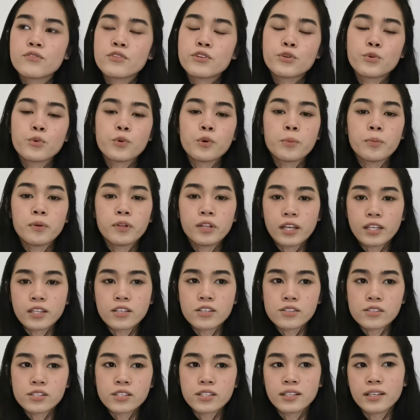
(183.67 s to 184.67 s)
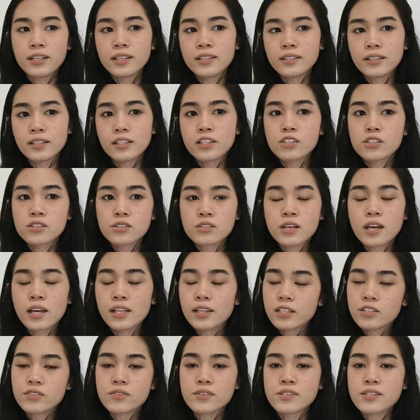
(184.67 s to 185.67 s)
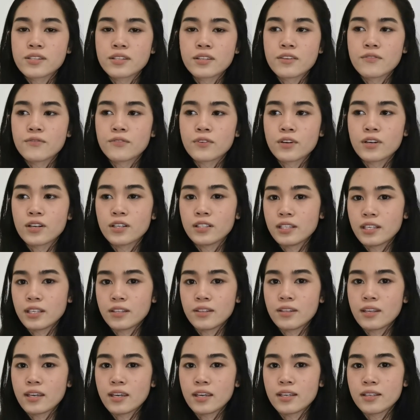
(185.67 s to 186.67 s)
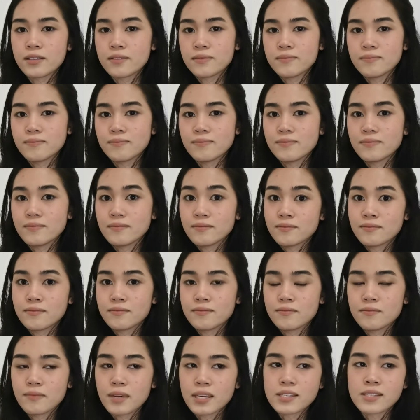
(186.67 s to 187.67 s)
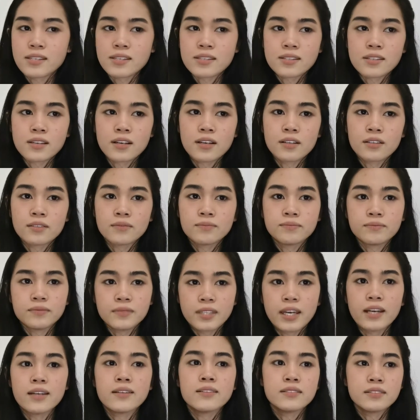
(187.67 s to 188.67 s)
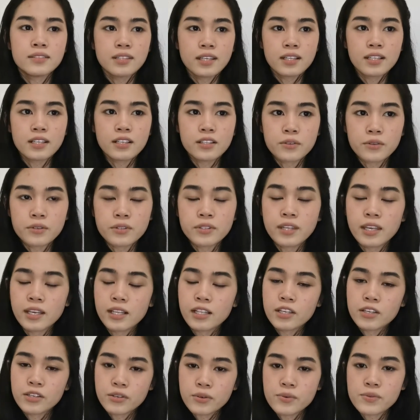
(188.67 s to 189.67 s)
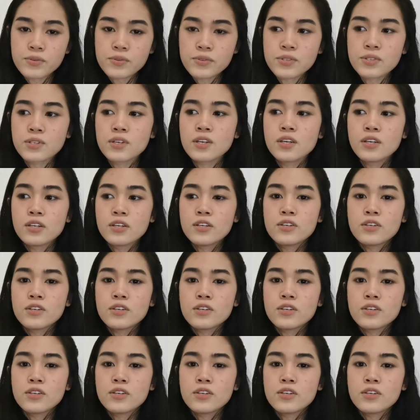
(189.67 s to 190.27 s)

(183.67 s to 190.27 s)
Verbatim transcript: and renewable energy, like electricity for our day to day basis. Uh, yeah, daily daily use.